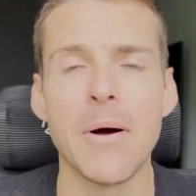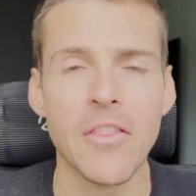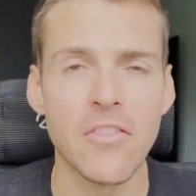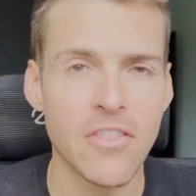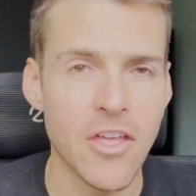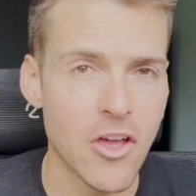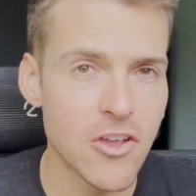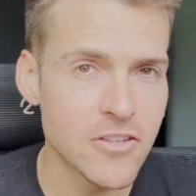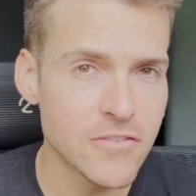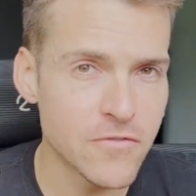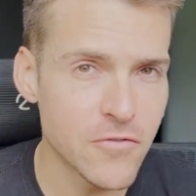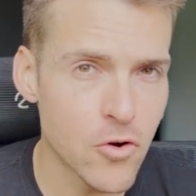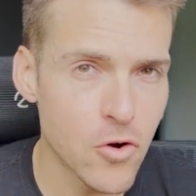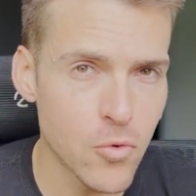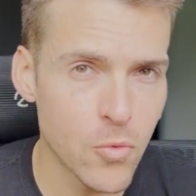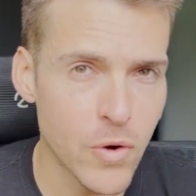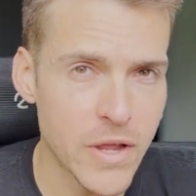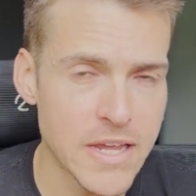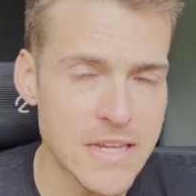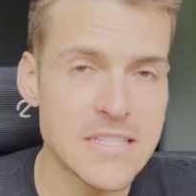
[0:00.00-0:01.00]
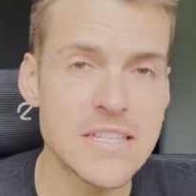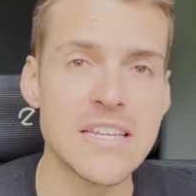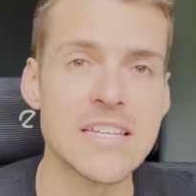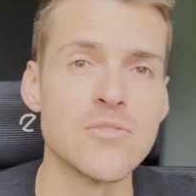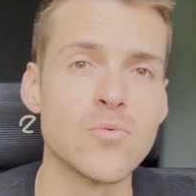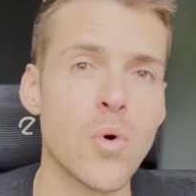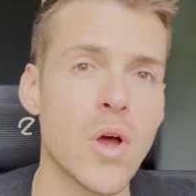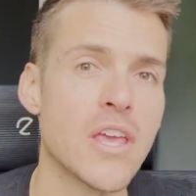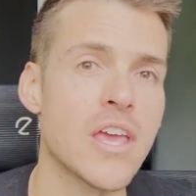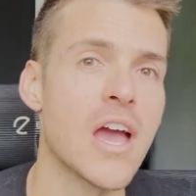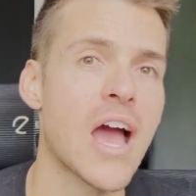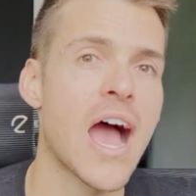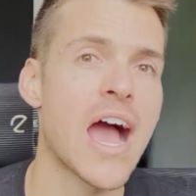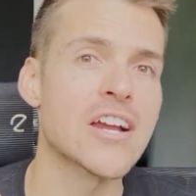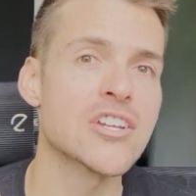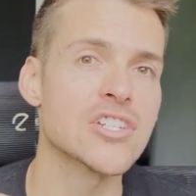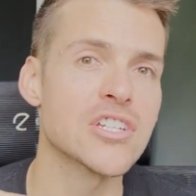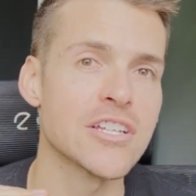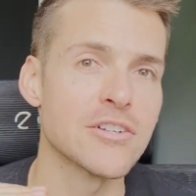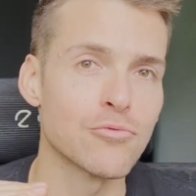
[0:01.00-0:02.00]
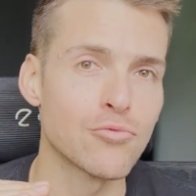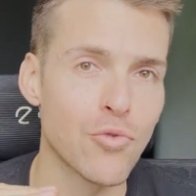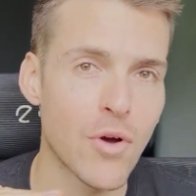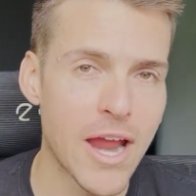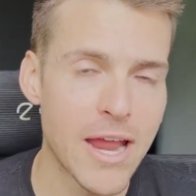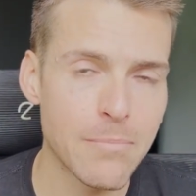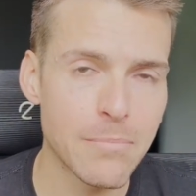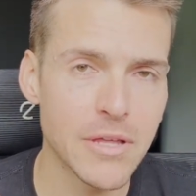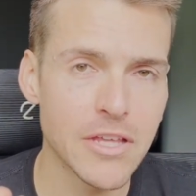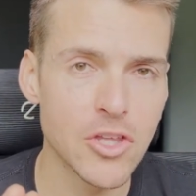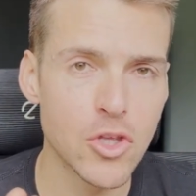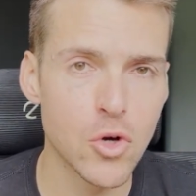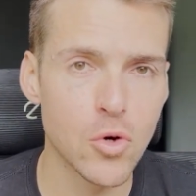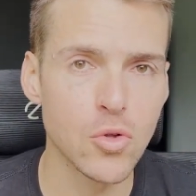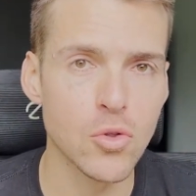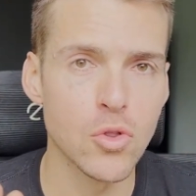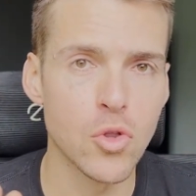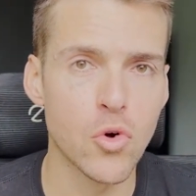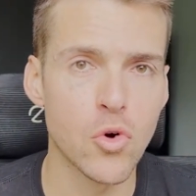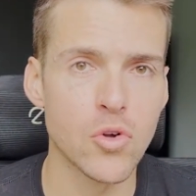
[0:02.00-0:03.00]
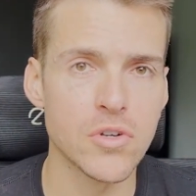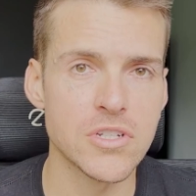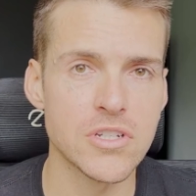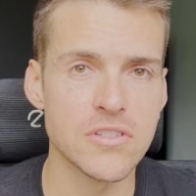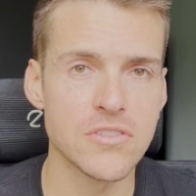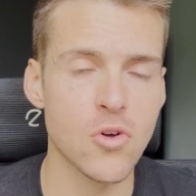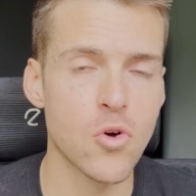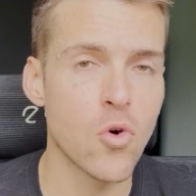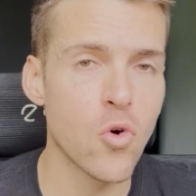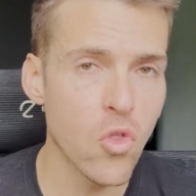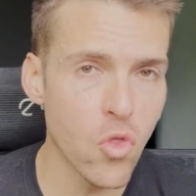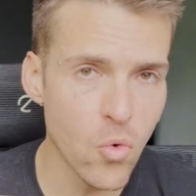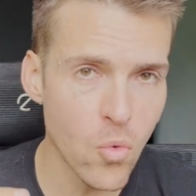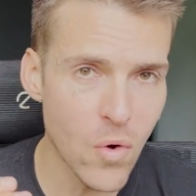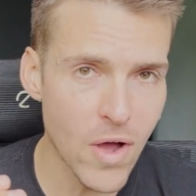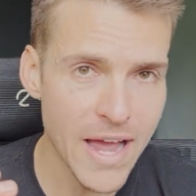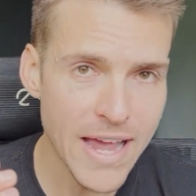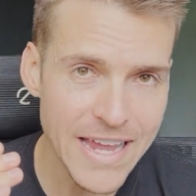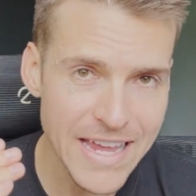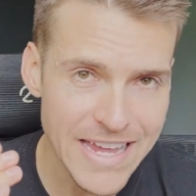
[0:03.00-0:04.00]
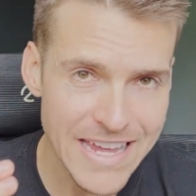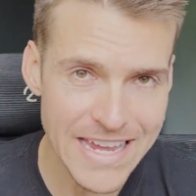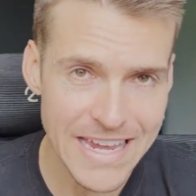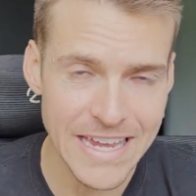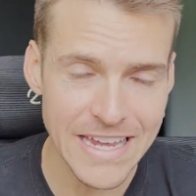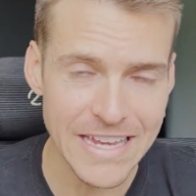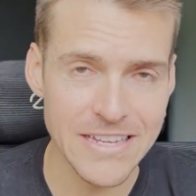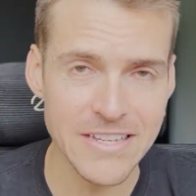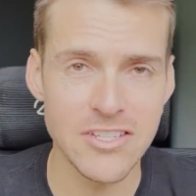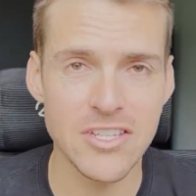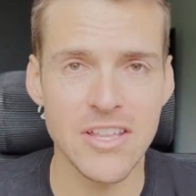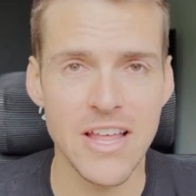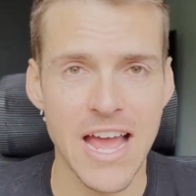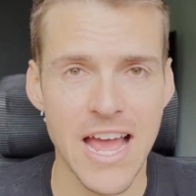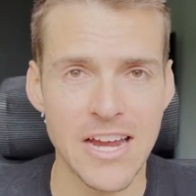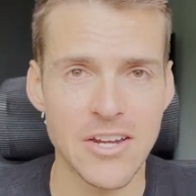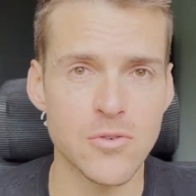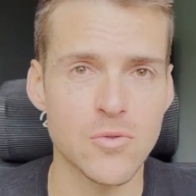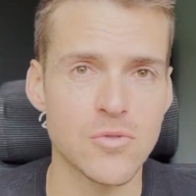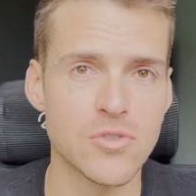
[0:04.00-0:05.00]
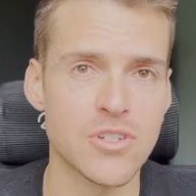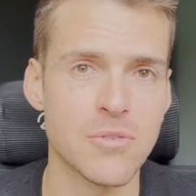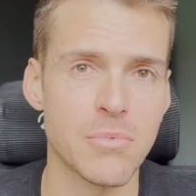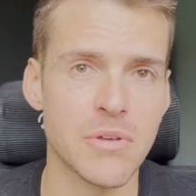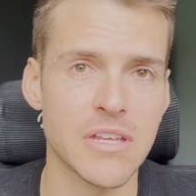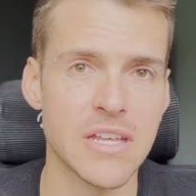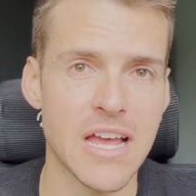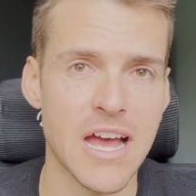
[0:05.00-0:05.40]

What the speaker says: But those 4 weeks is where you're actually ramping your launches all the way into the actual shipping